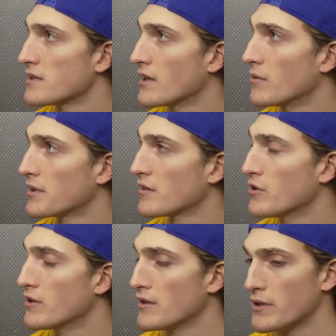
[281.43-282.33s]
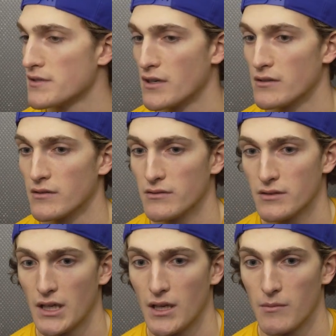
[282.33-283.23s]
to help the community when it's hurting,
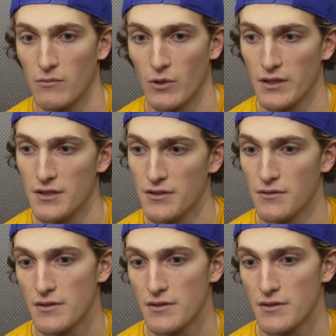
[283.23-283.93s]
we're going to do.